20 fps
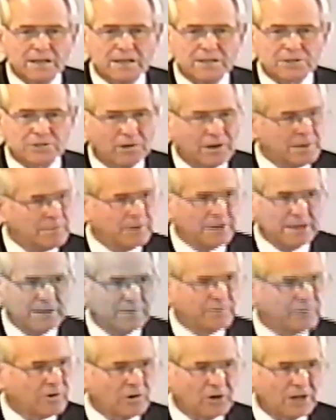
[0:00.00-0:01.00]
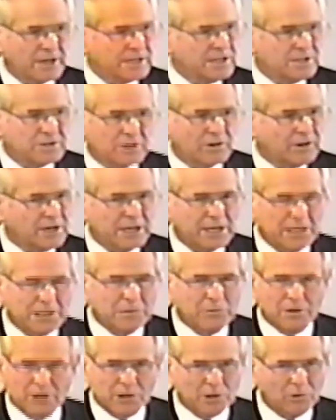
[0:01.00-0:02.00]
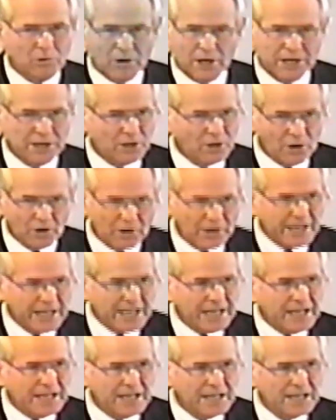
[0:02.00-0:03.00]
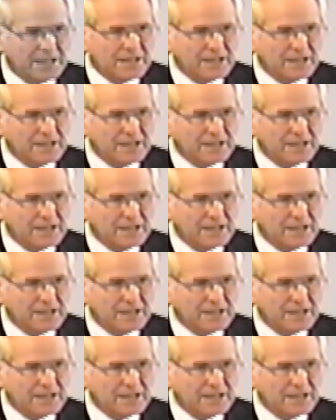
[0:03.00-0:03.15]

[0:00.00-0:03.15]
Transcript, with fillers: So I believe for all eternity we'll go on learning